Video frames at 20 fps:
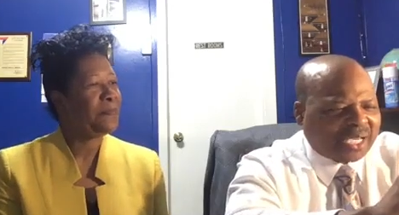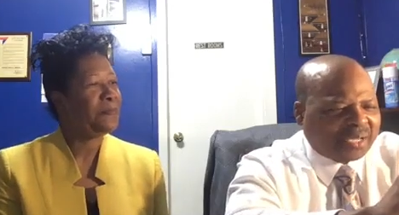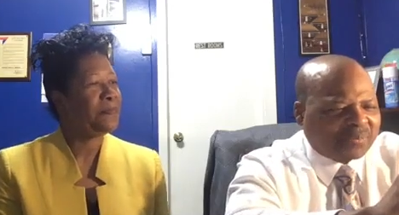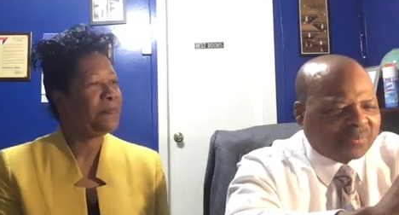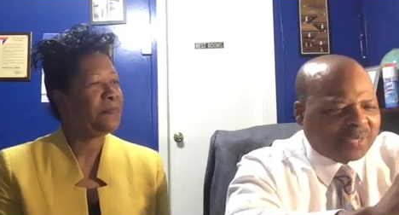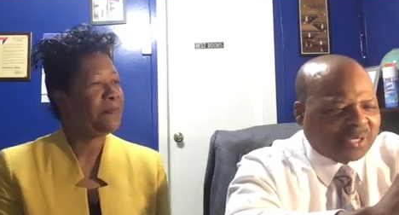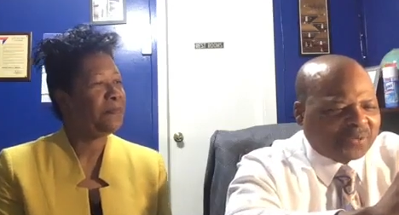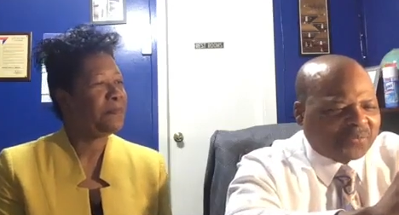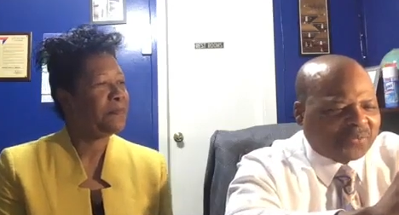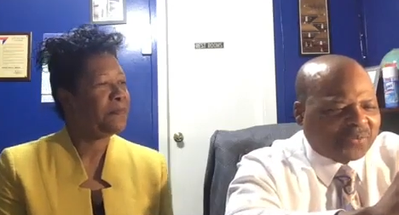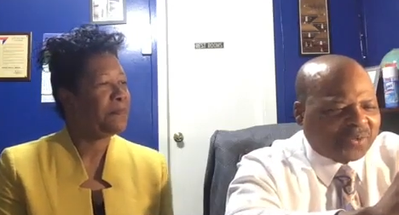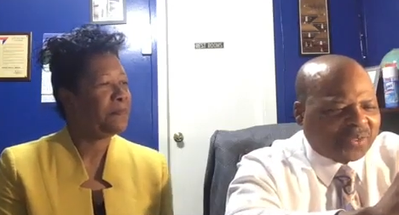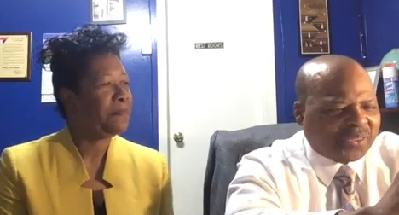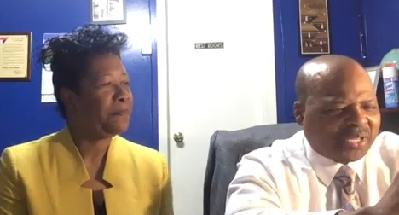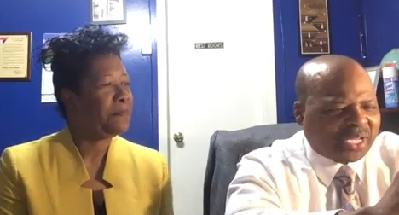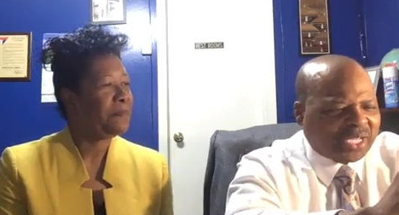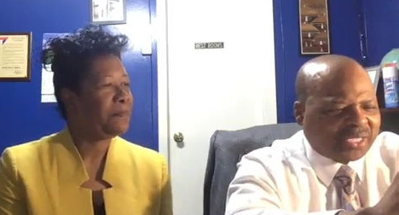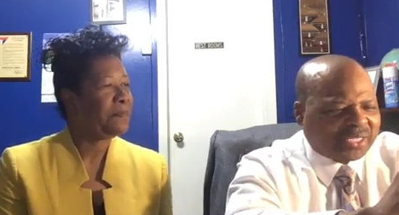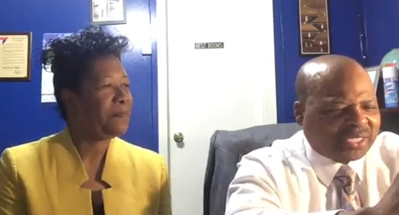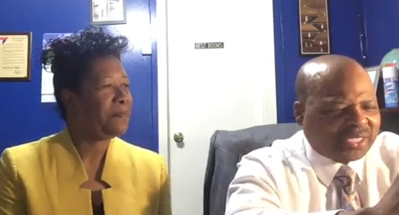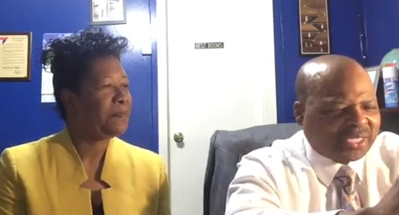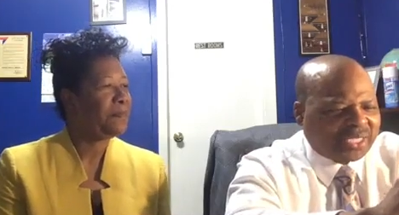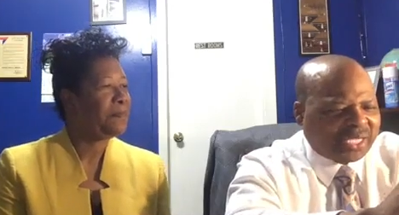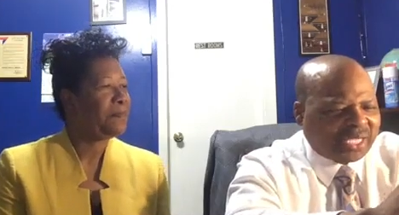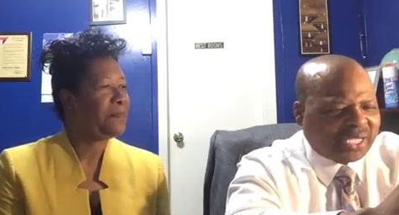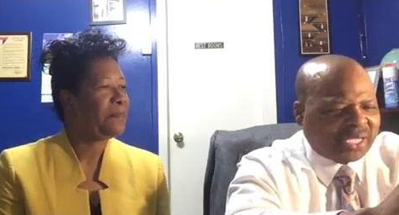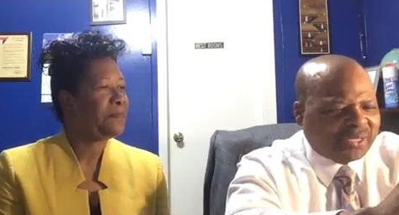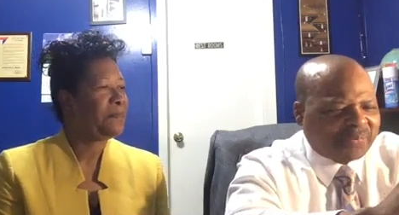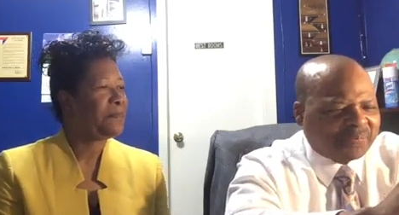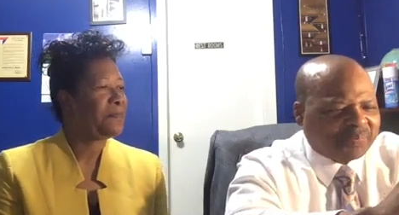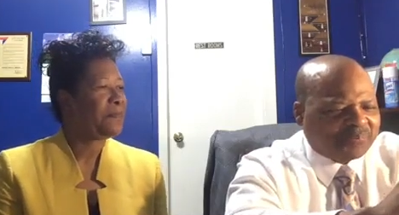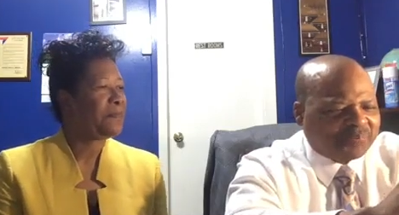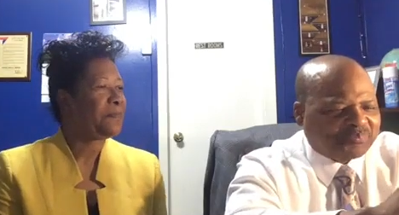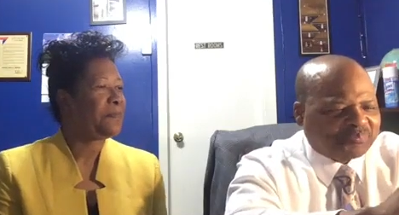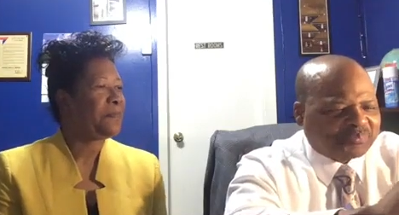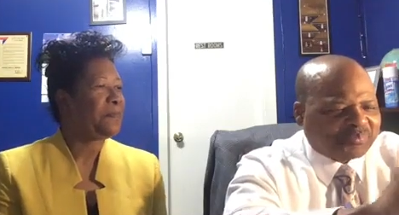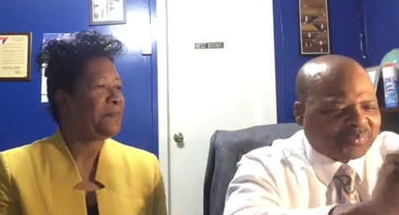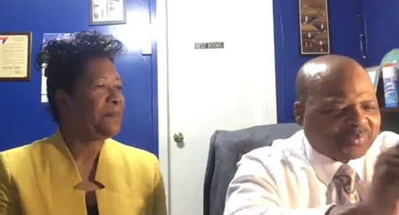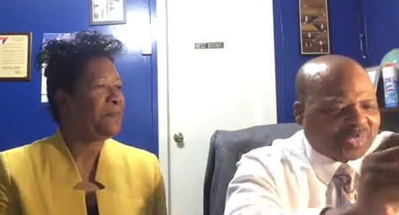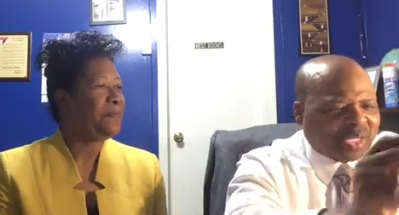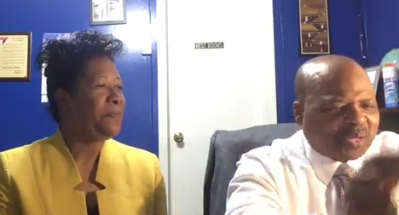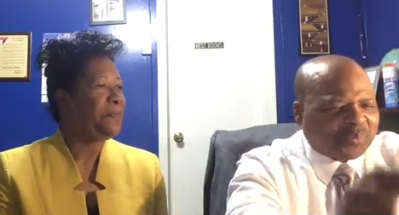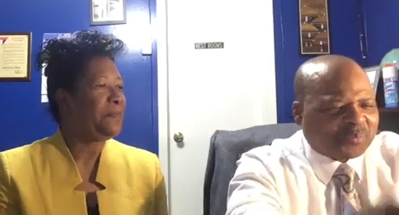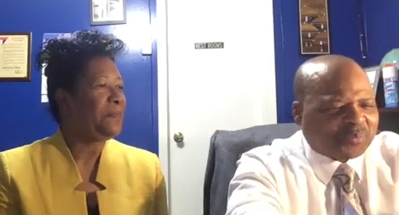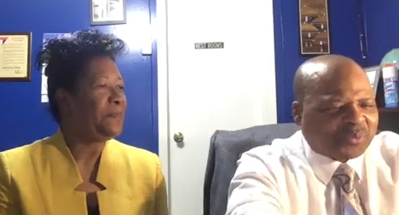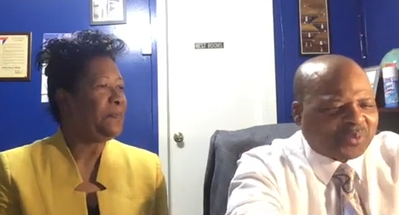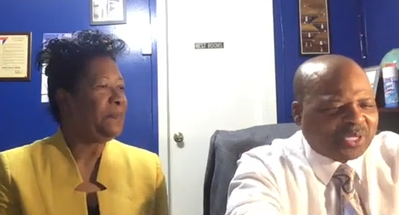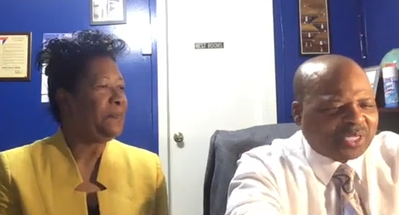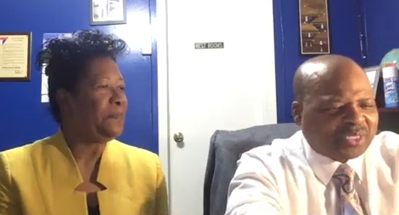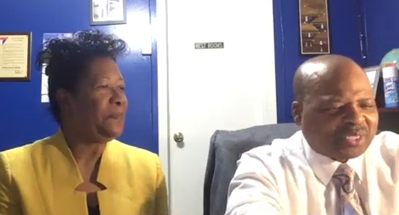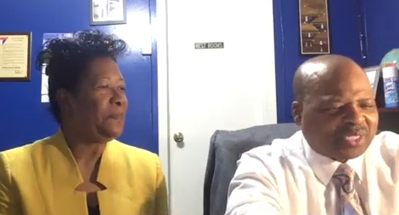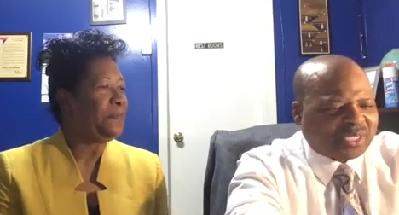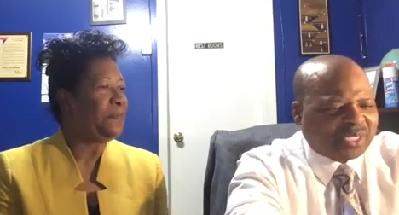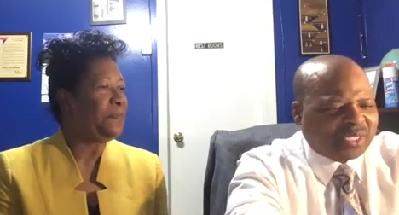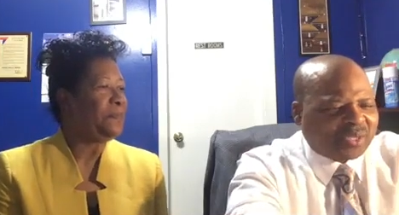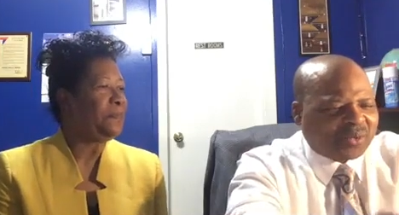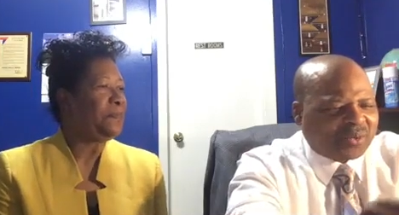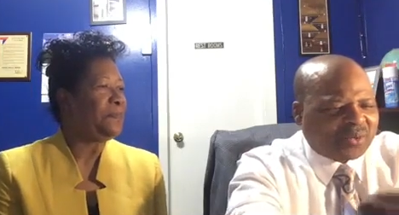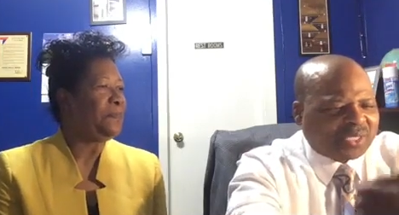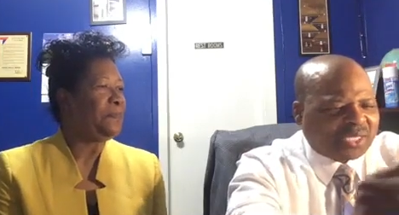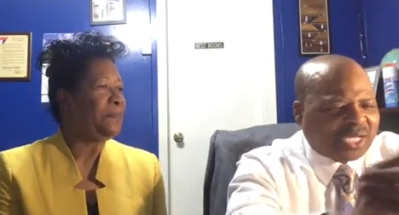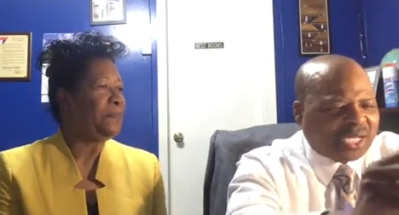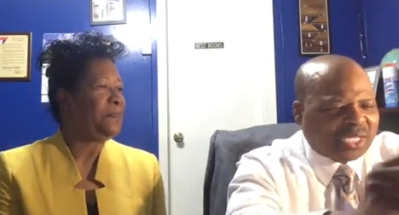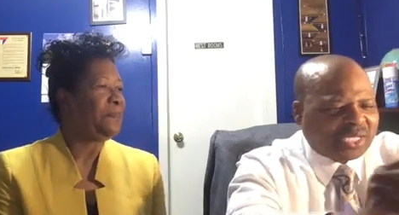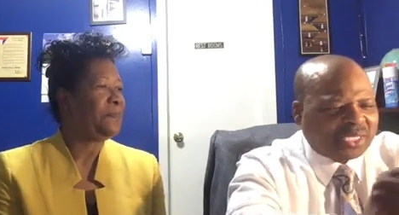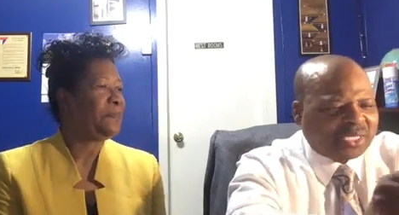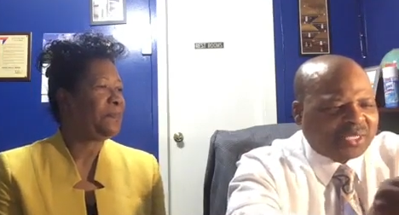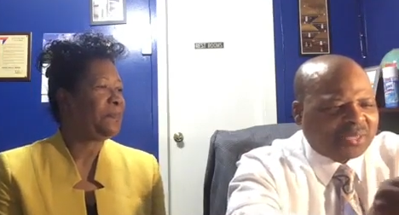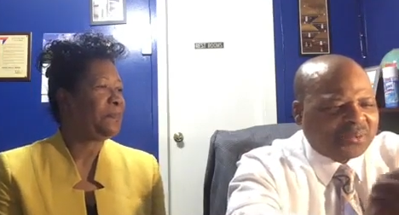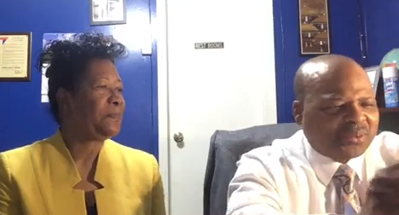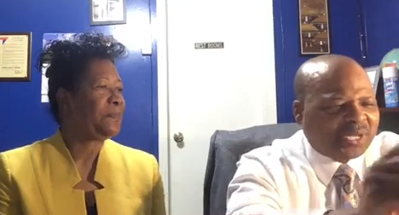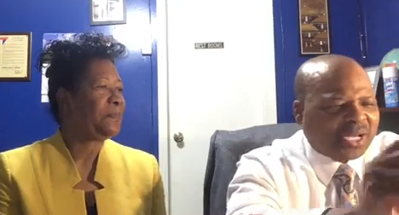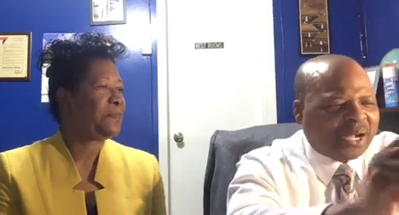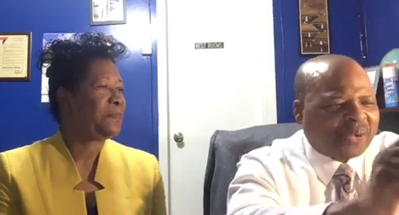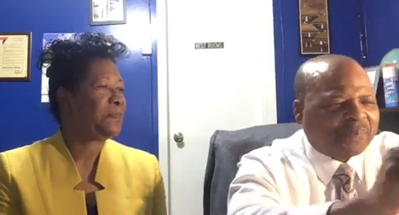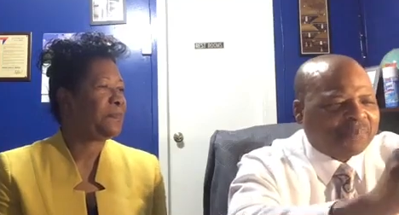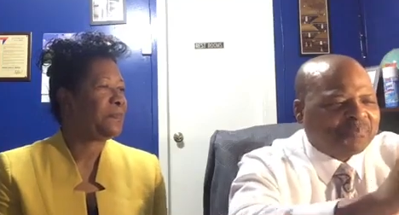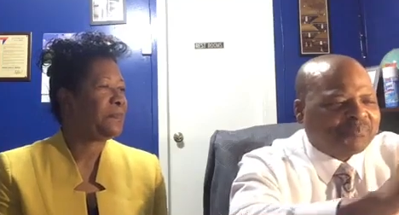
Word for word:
Speaker 1: Amen for that today. Praise the Lord. Hallelujah.